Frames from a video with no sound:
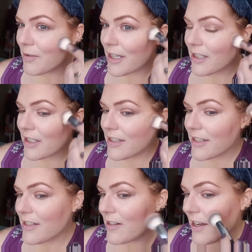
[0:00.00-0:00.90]
really well because
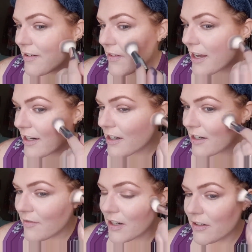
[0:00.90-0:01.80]
I still have that
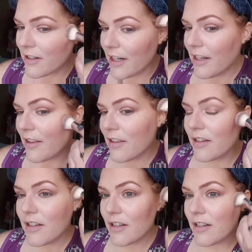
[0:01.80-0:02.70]
kind of underneath
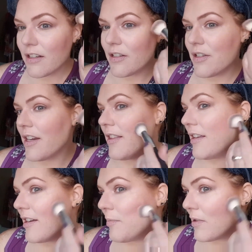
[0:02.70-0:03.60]
shade
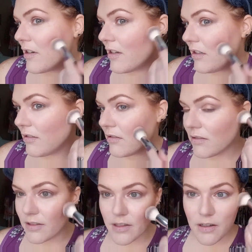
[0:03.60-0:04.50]
that I put on.
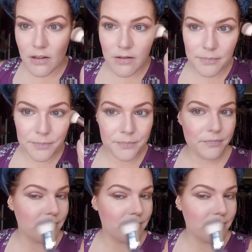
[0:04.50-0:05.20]
So